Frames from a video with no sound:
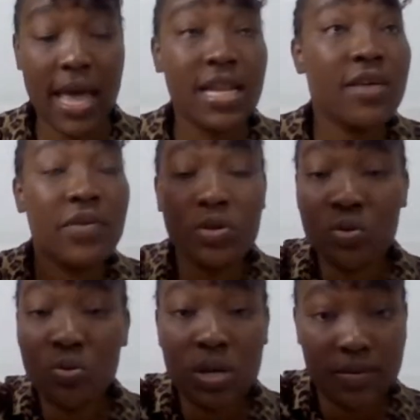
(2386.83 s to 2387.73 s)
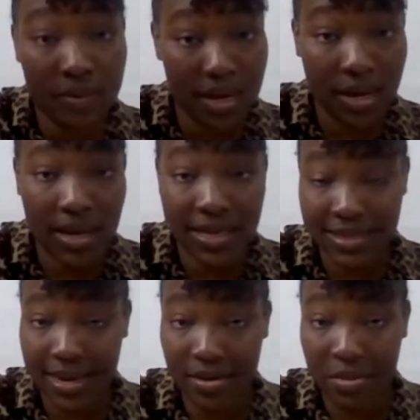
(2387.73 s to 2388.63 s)
I never knew who lived on the other
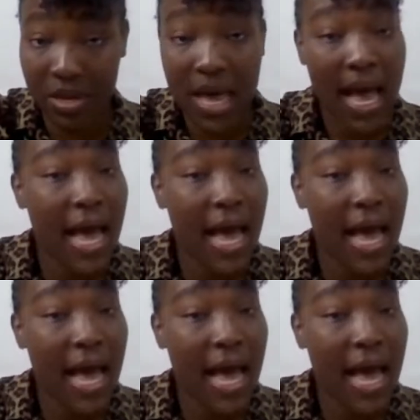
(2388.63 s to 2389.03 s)
side of me.